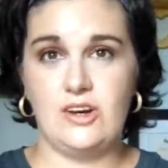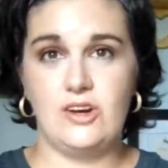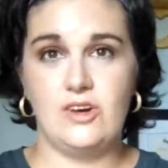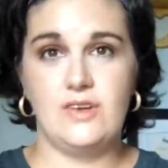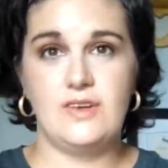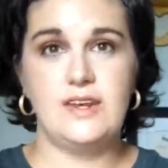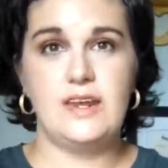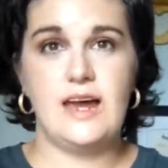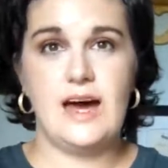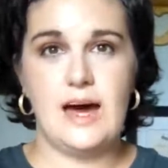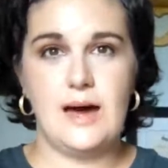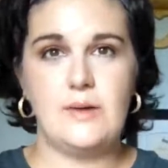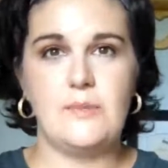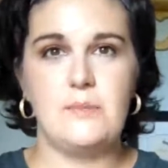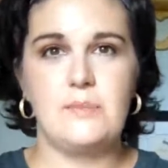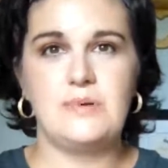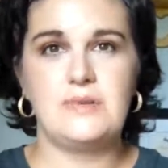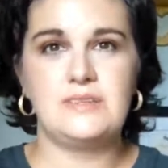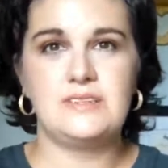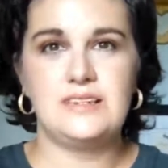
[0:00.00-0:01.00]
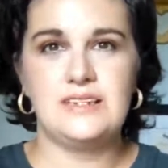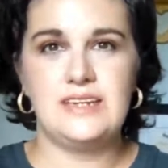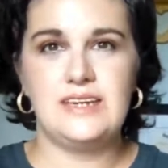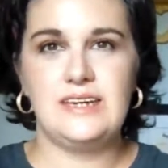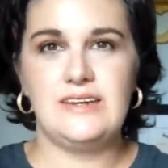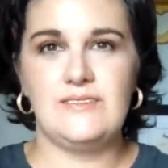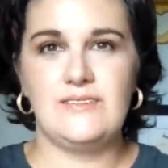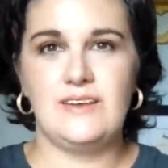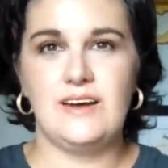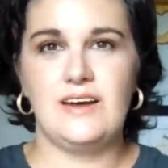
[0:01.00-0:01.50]
could not
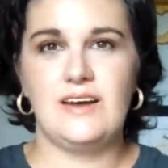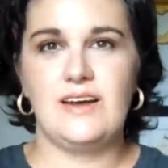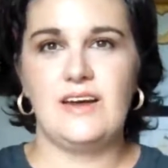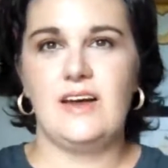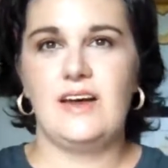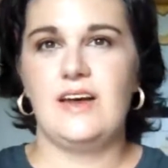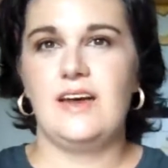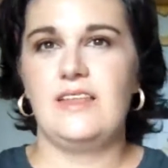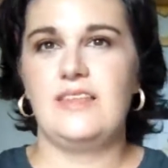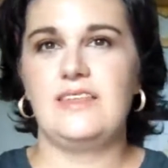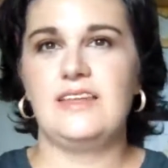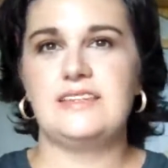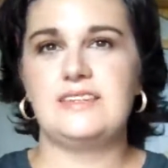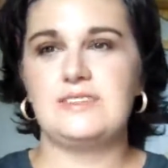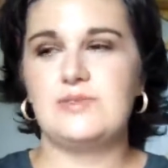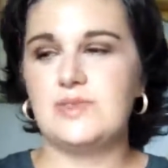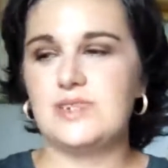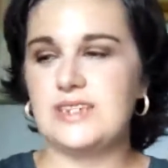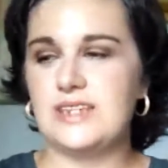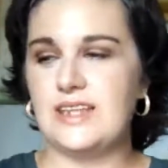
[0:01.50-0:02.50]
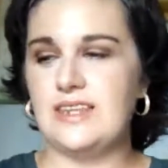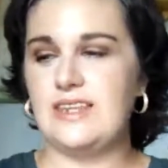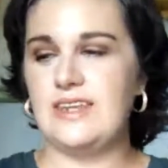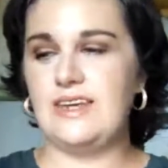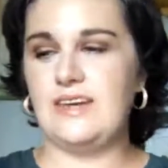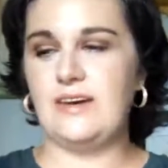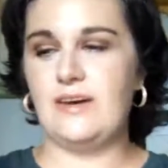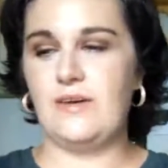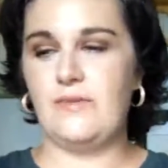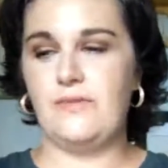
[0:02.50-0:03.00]
believe it. This was
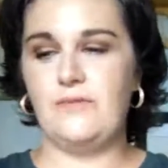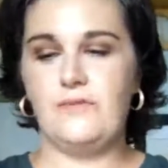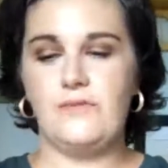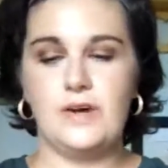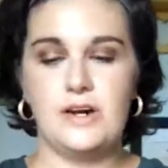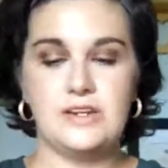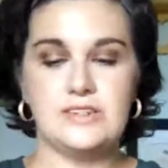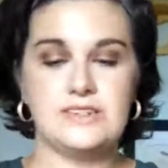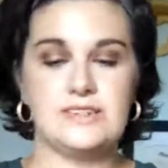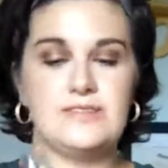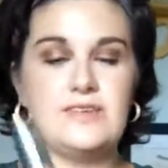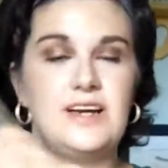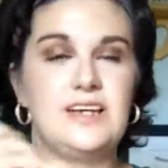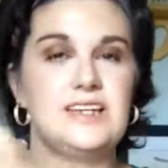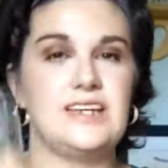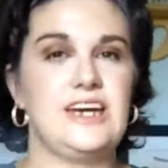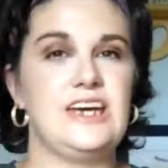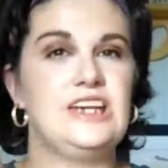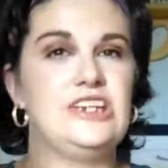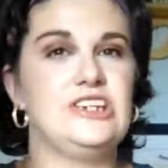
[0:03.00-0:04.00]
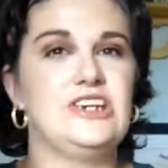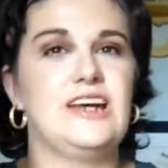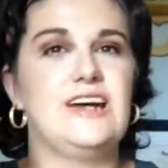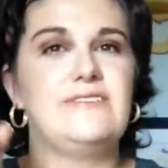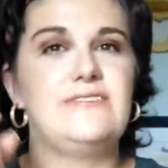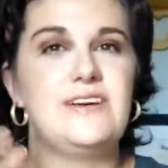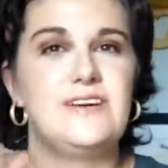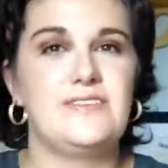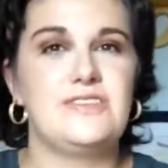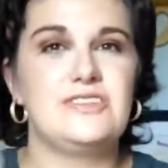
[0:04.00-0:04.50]
the first foundation
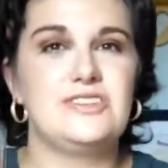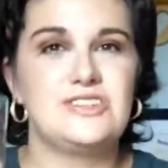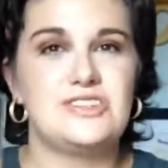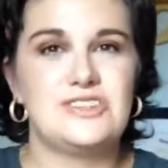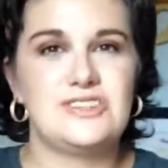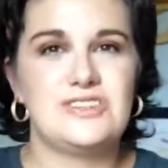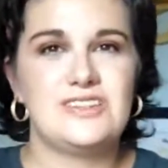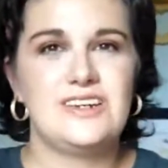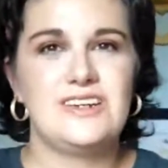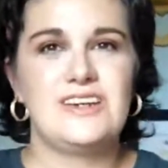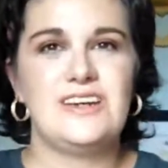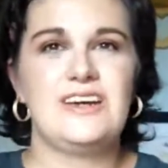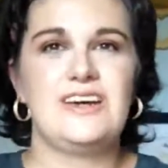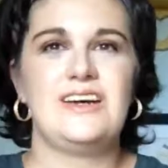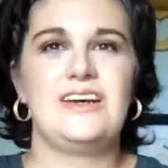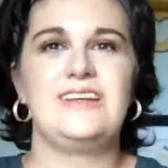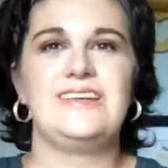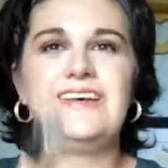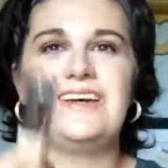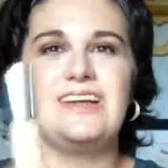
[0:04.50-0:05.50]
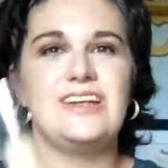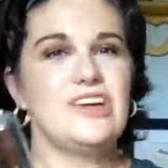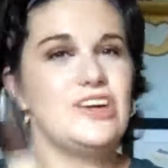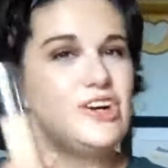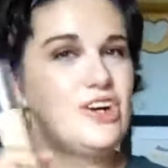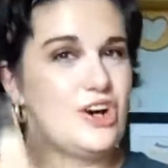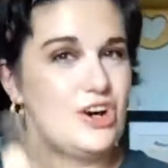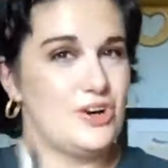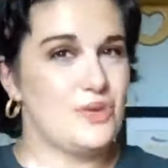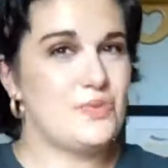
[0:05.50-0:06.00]
I've ever did
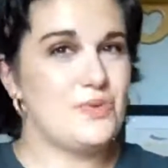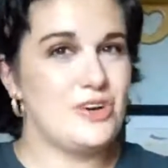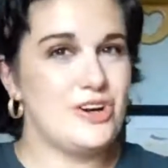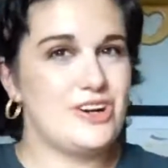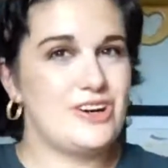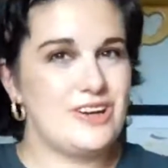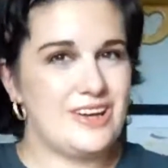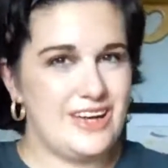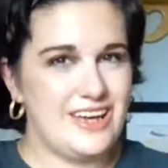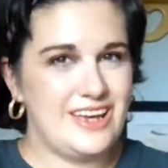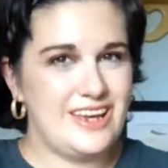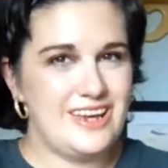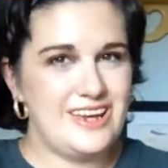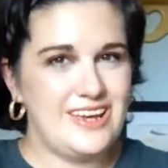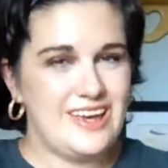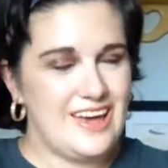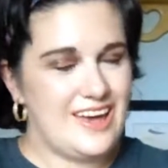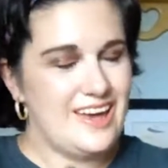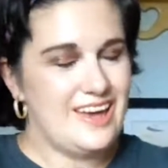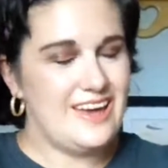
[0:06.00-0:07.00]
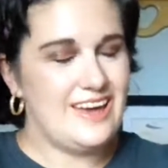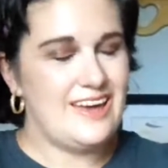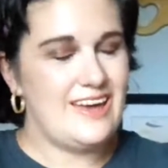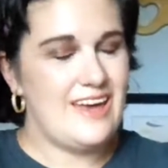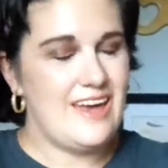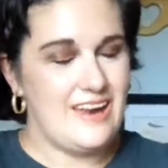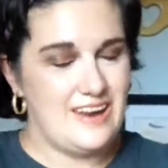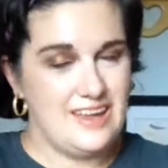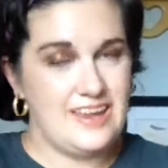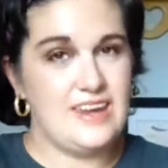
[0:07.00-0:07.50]
yard work in
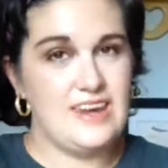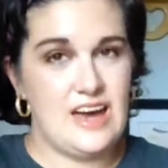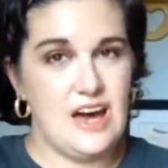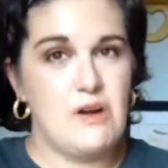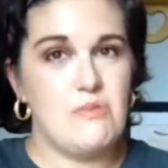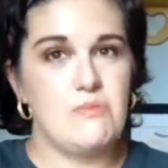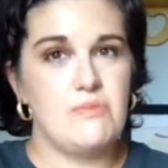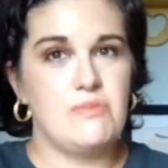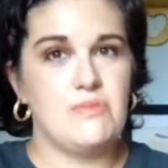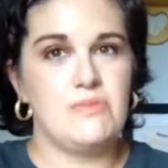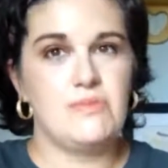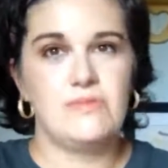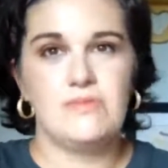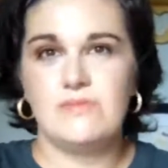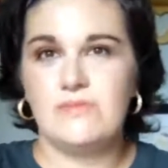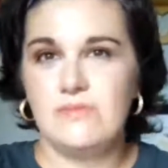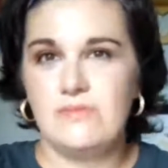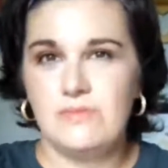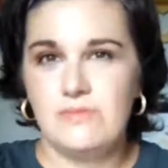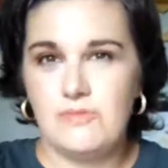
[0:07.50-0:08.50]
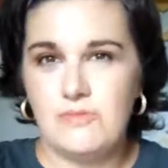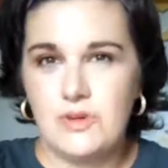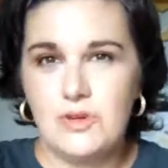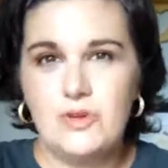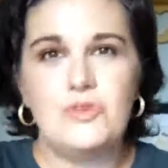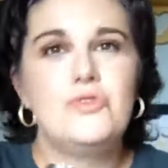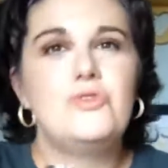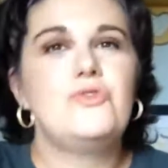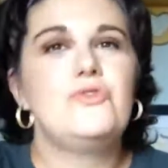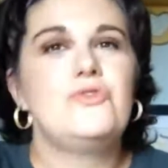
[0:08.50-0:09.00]
and it not
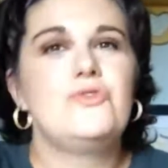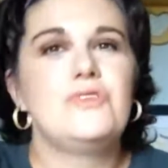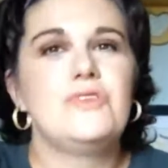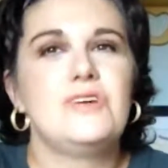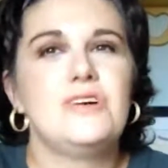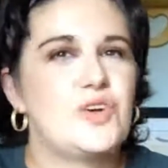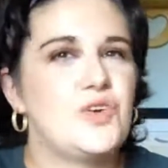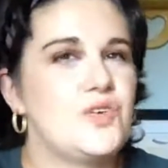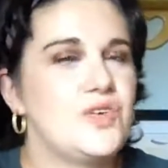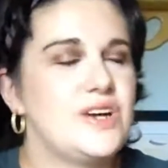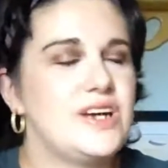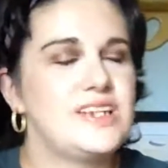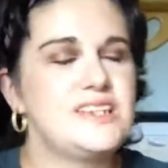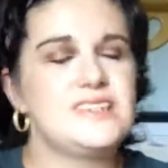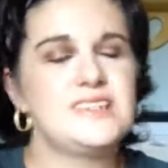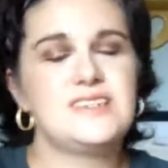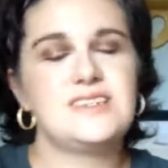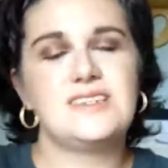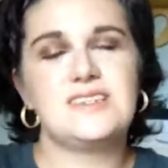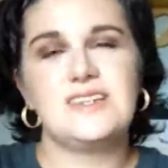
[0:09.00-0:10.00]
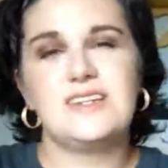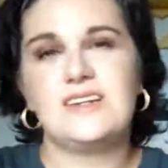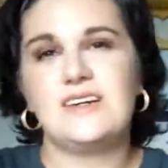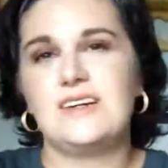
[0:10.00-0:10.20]
move, crease,